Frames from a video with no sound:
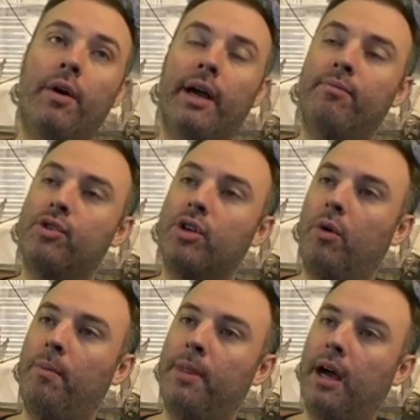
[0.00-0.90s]
Okay,
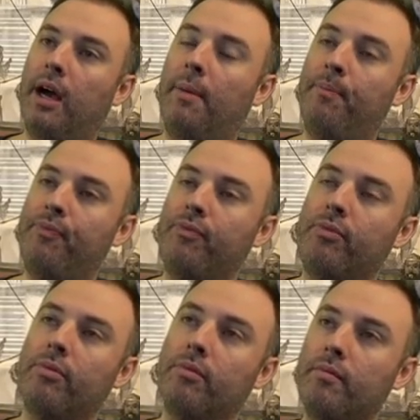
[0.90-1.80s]
so um,
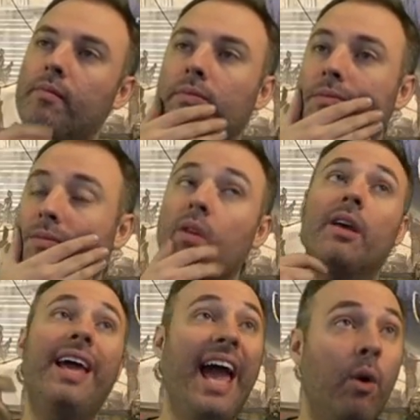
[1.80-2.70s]

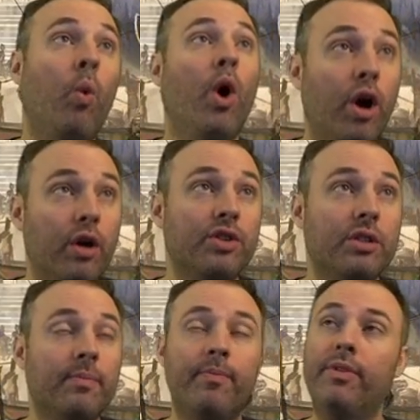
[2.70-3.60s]
at
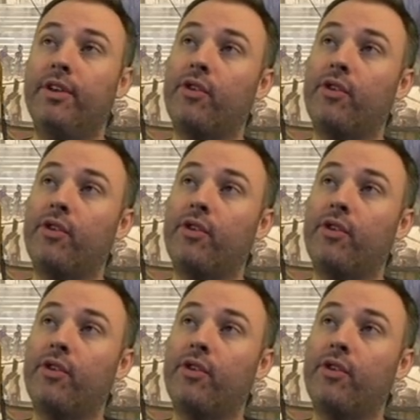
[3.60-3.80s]
worst,